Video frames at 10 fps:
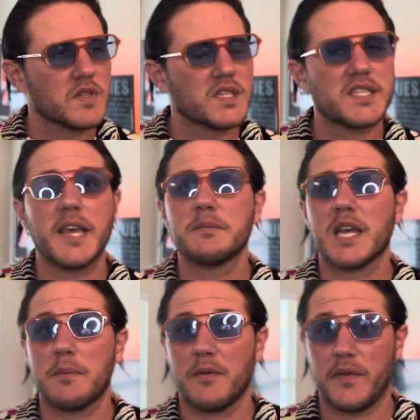same
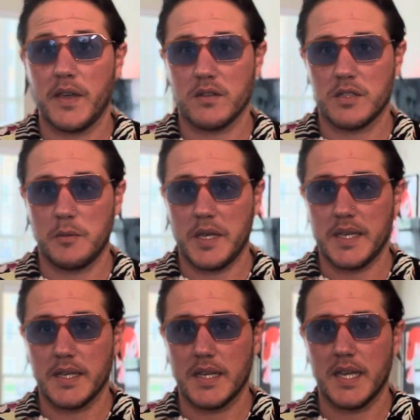type of feel to me.
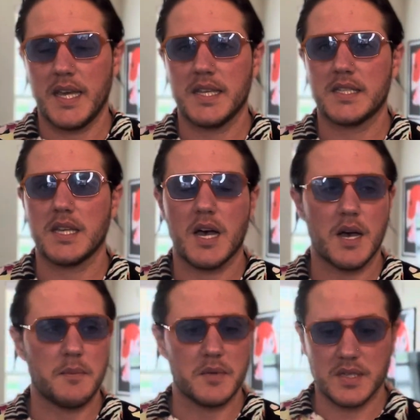It's
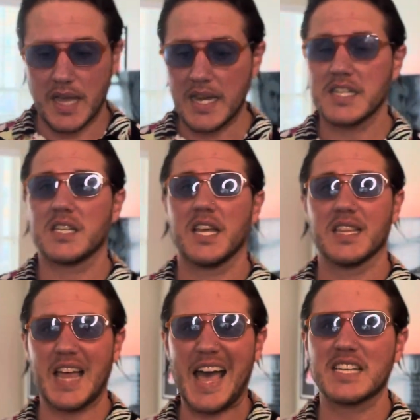it
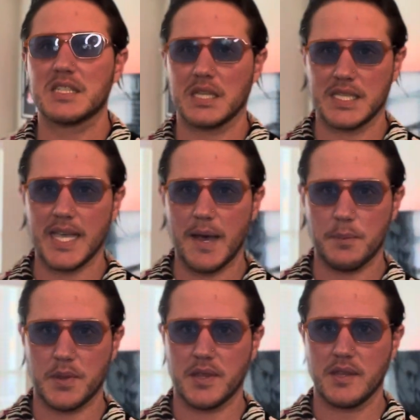lacks the
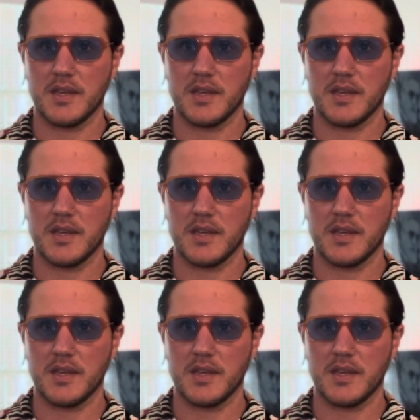depth